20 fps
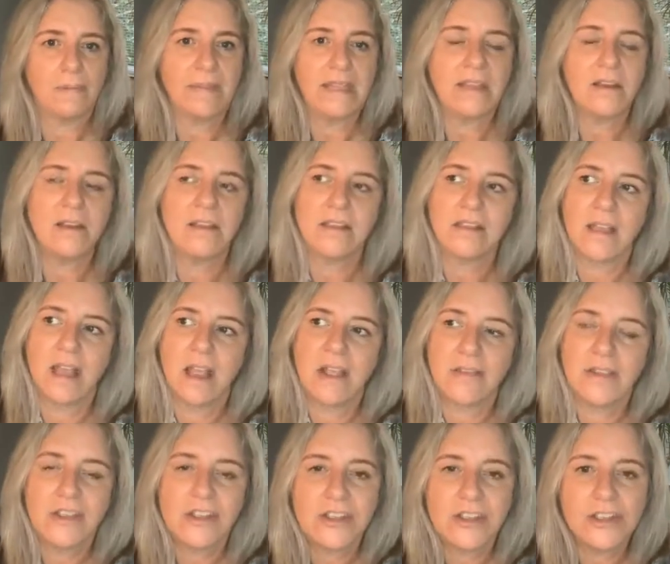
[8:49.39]
because
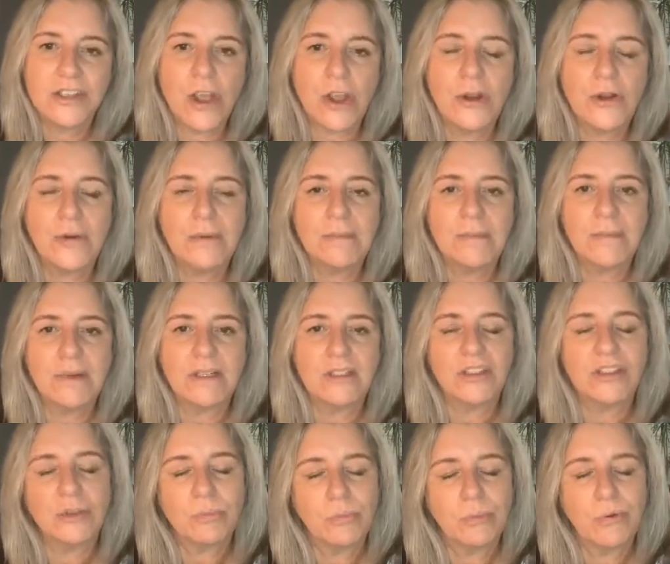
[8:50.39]
there's so
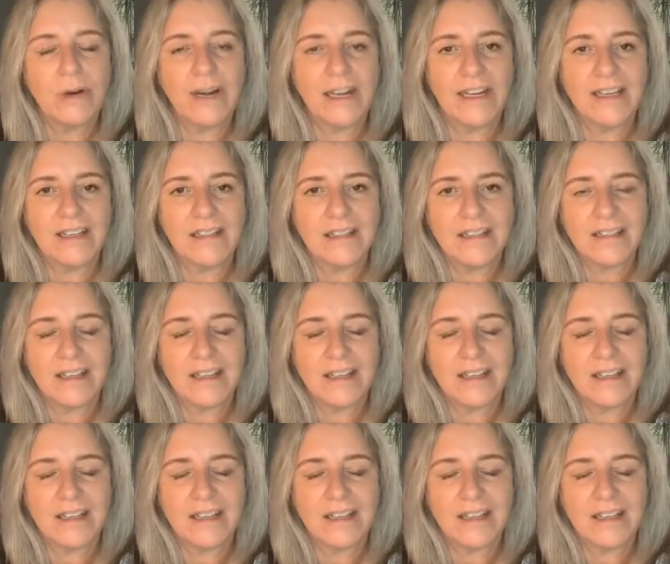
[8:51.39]
much brain